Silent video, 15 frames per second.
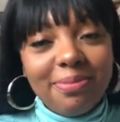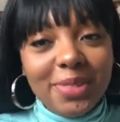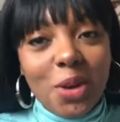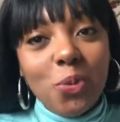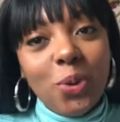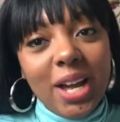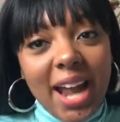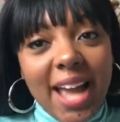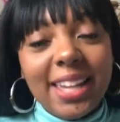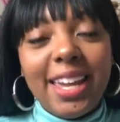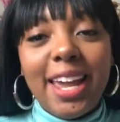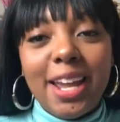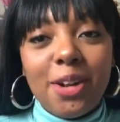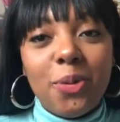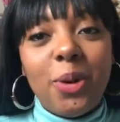what I
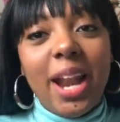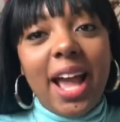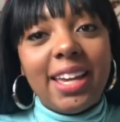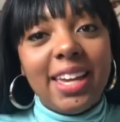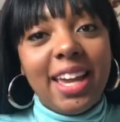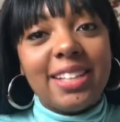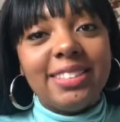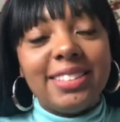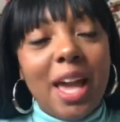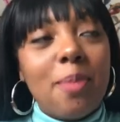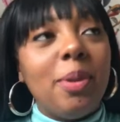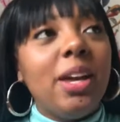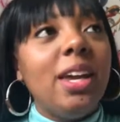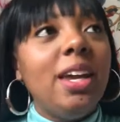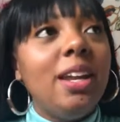can and what I can't say,
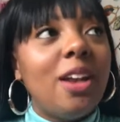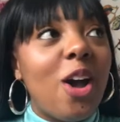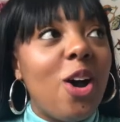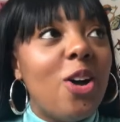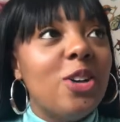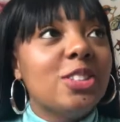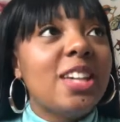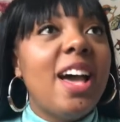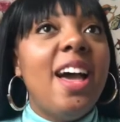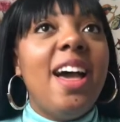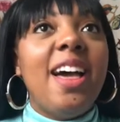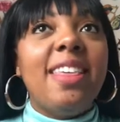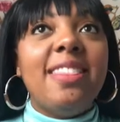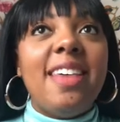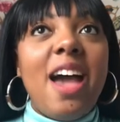but he knows
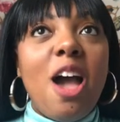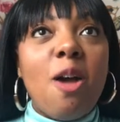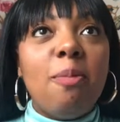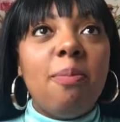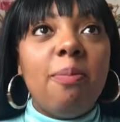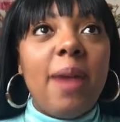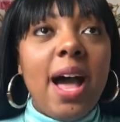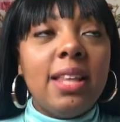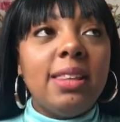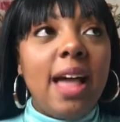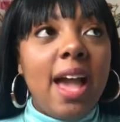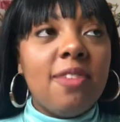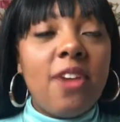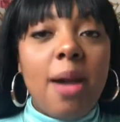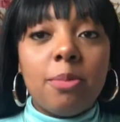that my
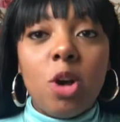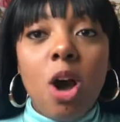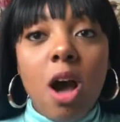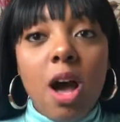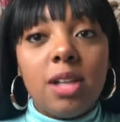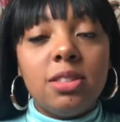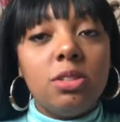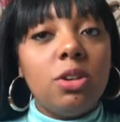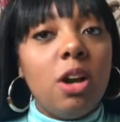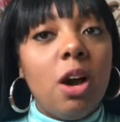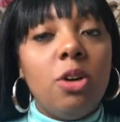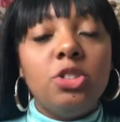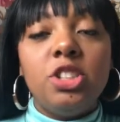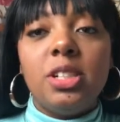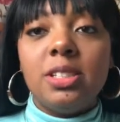life, I'm called to
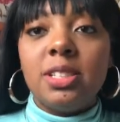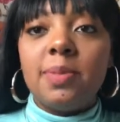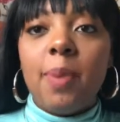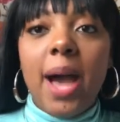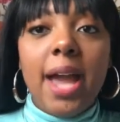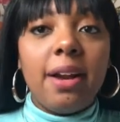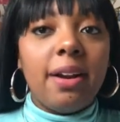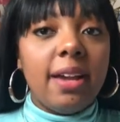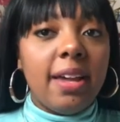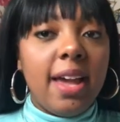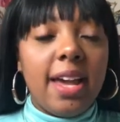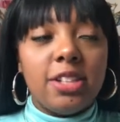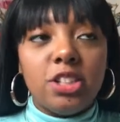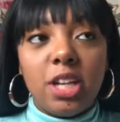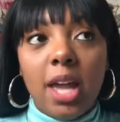coach and inspire and
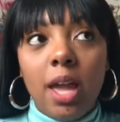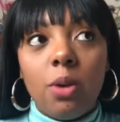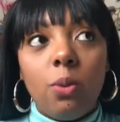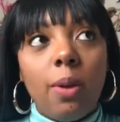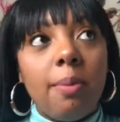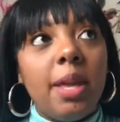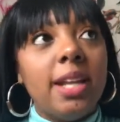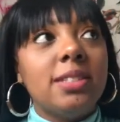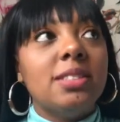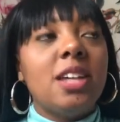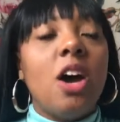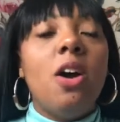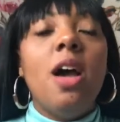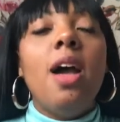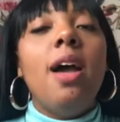educate women, and
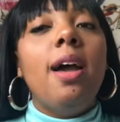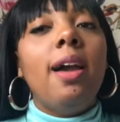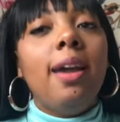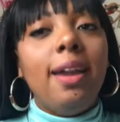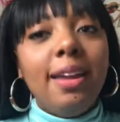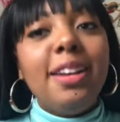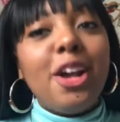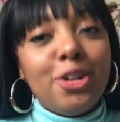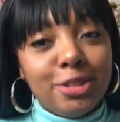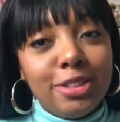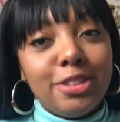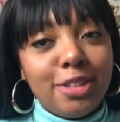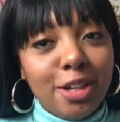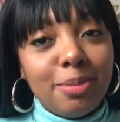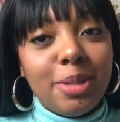so he knows
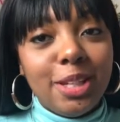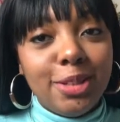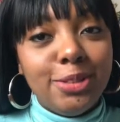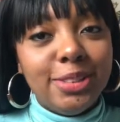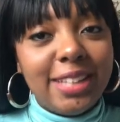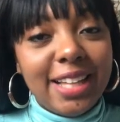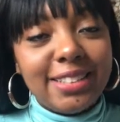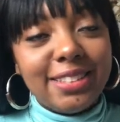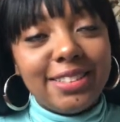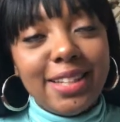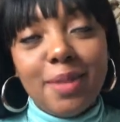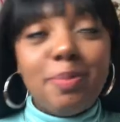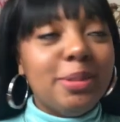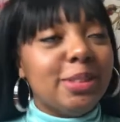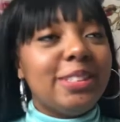he's going to be used as
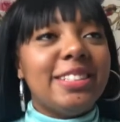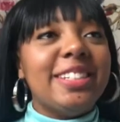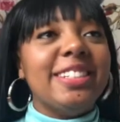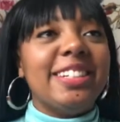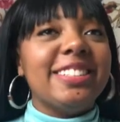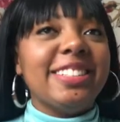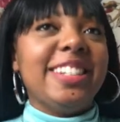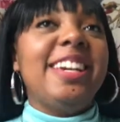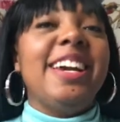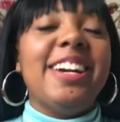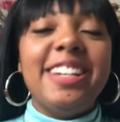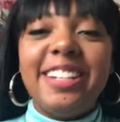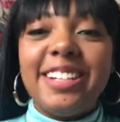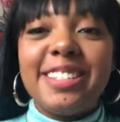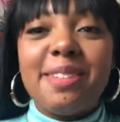examples, and he doesn't care.
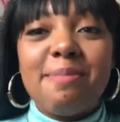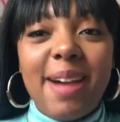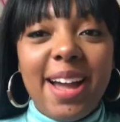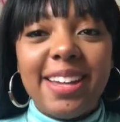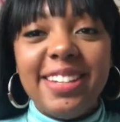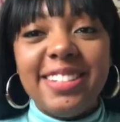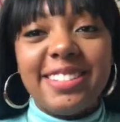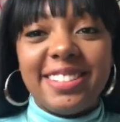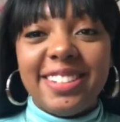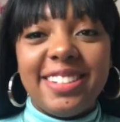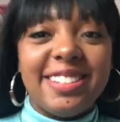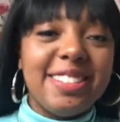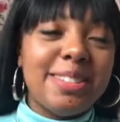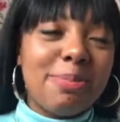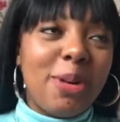He doesn't mind. He's a
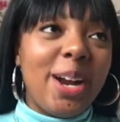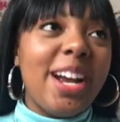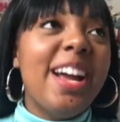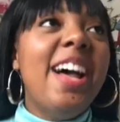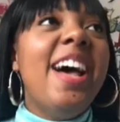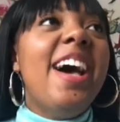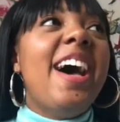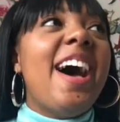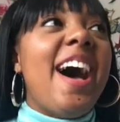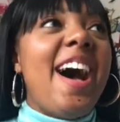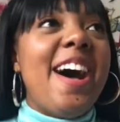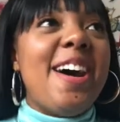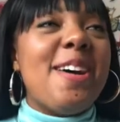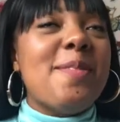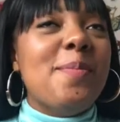good sport.
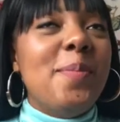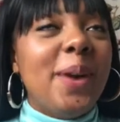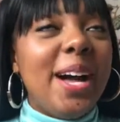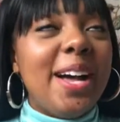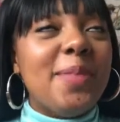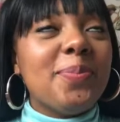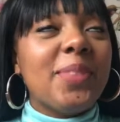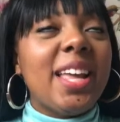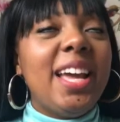Uh, but